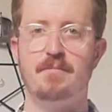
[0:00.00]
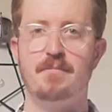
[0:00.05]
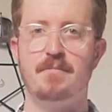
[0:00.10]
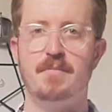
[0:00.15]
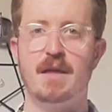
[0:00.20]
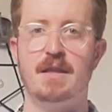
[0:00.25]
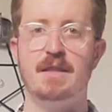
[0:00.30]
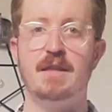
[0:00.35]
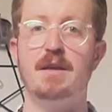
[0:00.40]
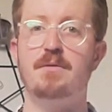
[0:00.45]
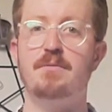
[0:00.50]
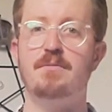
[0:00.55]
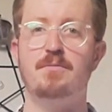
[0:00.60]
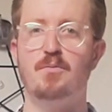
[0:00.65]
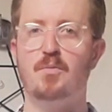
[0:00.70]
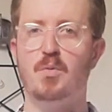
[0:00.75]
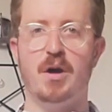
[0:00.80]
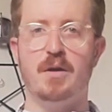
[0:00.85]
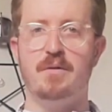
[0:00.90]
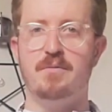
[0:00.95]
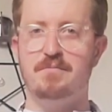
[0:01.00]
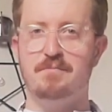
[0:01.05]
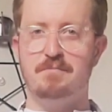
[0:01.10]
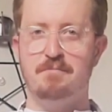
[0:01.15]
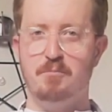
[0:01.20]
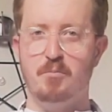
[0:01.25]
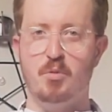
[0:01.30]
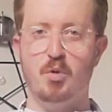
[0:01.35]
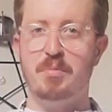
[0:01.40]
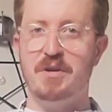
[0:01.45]
And then what?
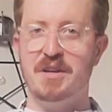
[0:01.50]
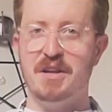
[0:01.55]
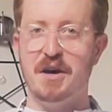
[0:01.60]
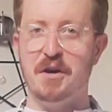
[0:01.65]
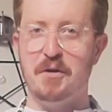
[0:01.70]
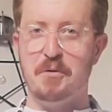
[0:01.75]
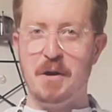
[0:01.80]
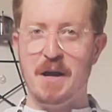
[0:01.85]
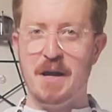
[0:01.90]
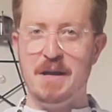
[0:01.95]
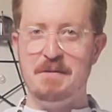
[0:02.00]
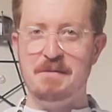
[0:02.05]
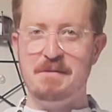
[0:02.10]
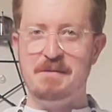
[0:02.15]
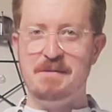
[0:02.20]
We'll be done, right?